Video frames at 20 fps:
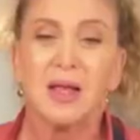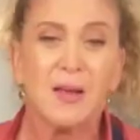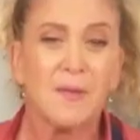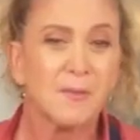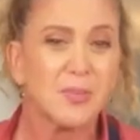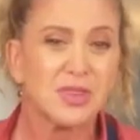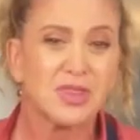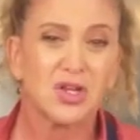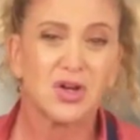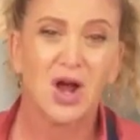
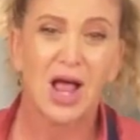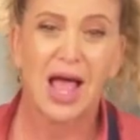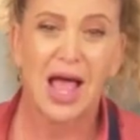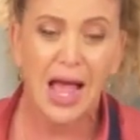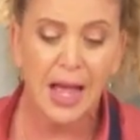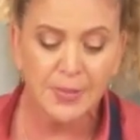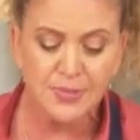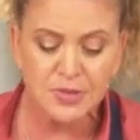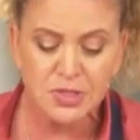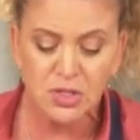but they're
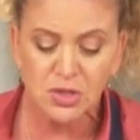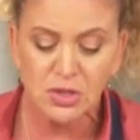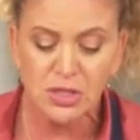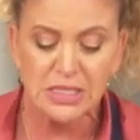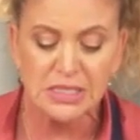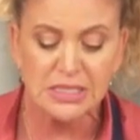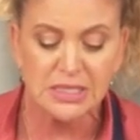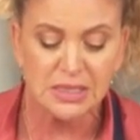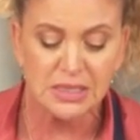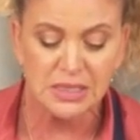
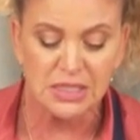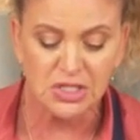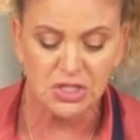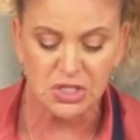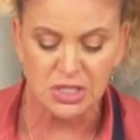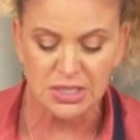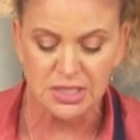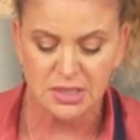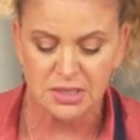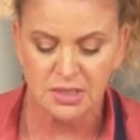absolutely
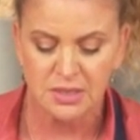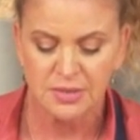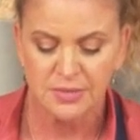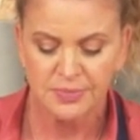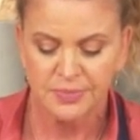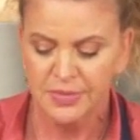delicious.